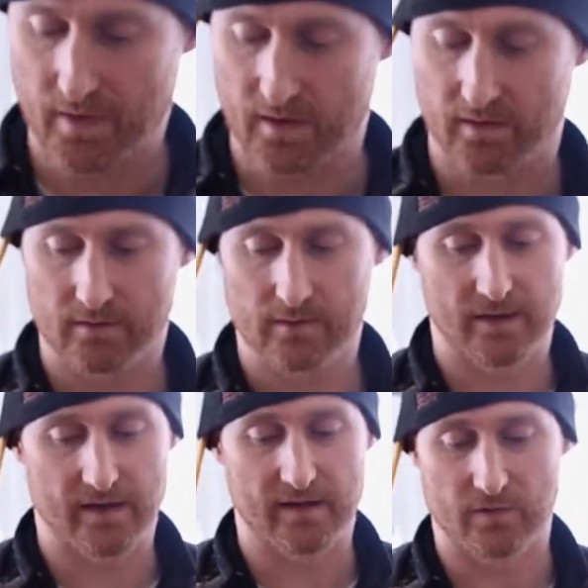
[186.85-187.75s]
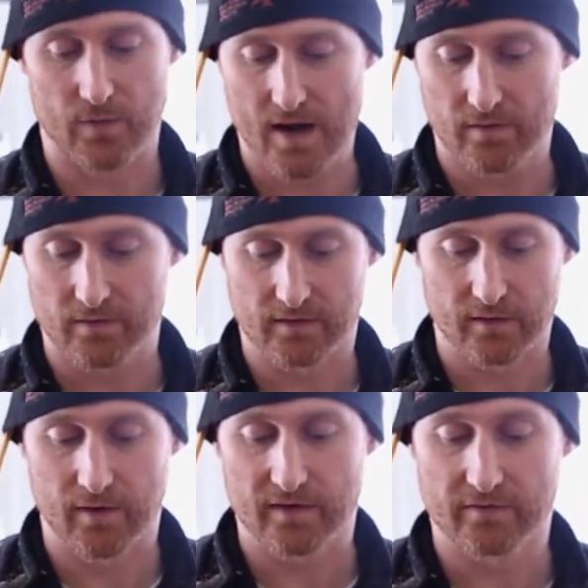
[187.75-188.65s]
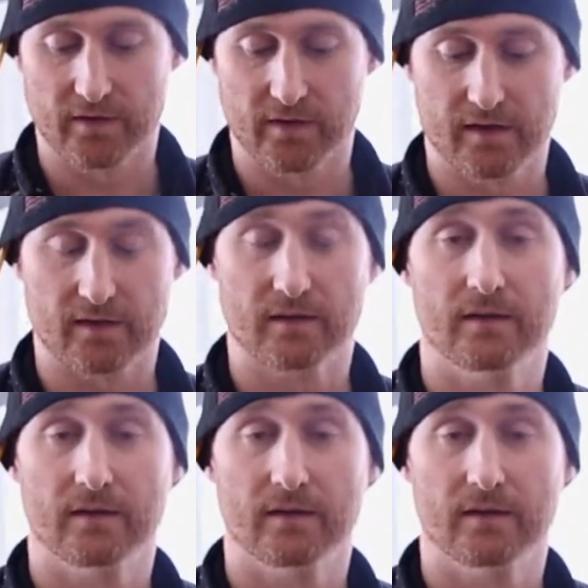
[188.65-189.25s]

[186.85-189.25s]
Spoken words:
to be, is around. Get ready for the lathe.